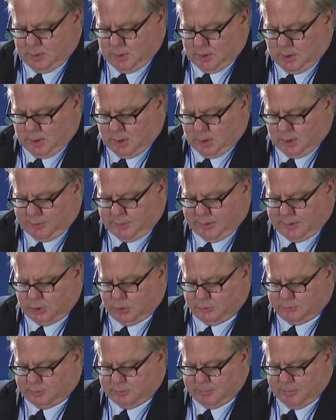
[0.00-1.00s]
They
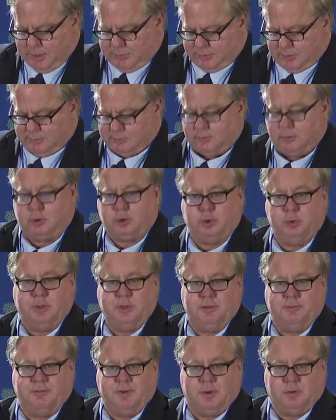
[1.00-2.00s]
used methods
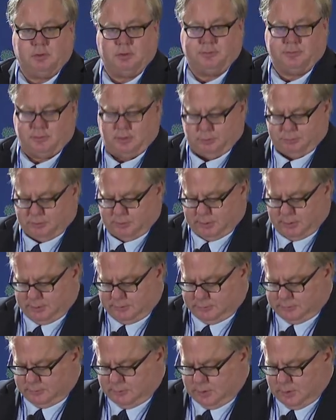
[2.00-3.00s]
including federal
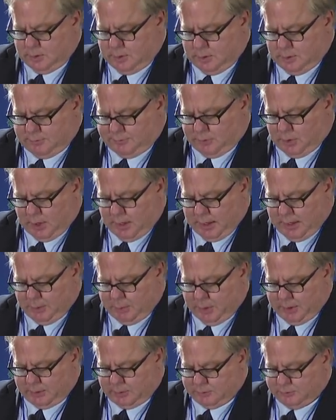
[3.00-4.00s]
subsidies for
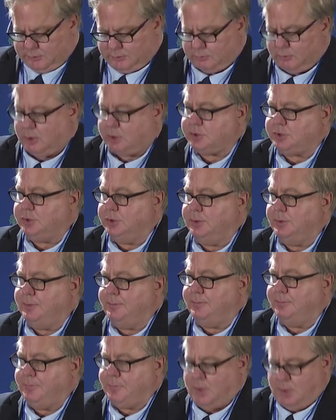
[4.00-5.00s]
highway
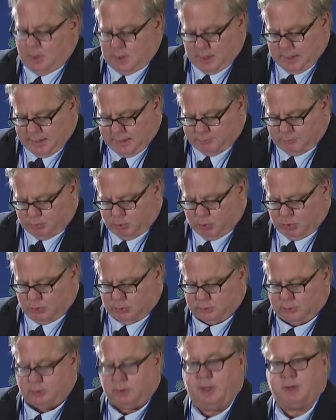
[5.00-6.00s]
construction and
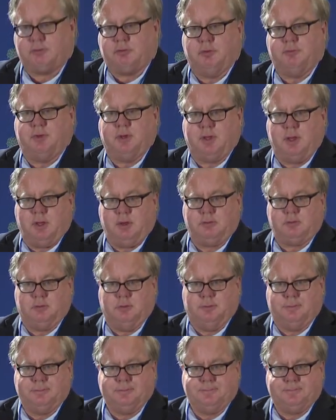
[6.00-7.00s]
rural
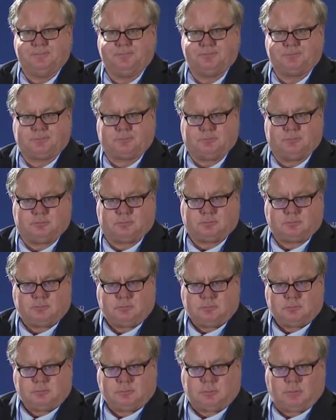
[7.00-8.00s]
electrification.
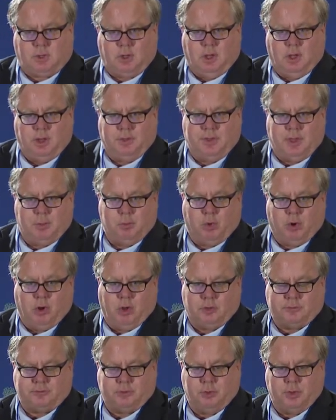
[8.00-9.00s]
They were
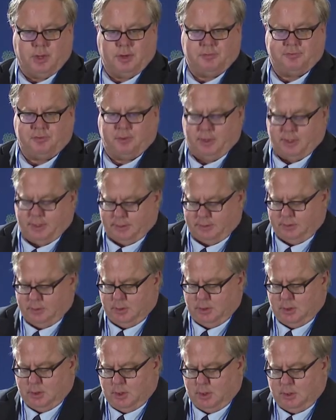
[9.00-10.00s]
also not afraid
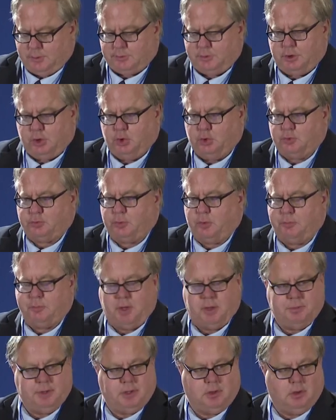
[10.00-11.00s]
to use what
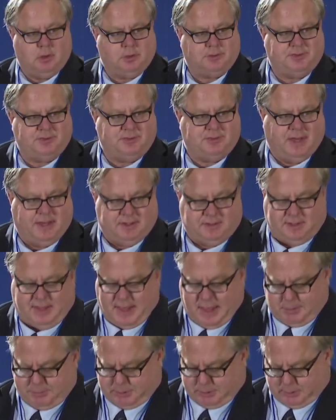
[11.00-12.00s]
might be called state
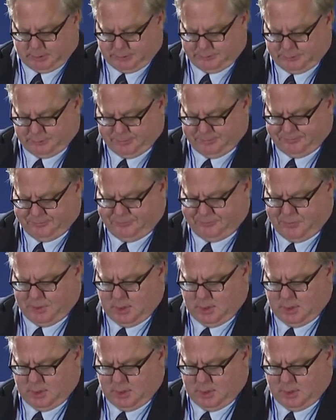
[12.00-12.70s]
capitalism.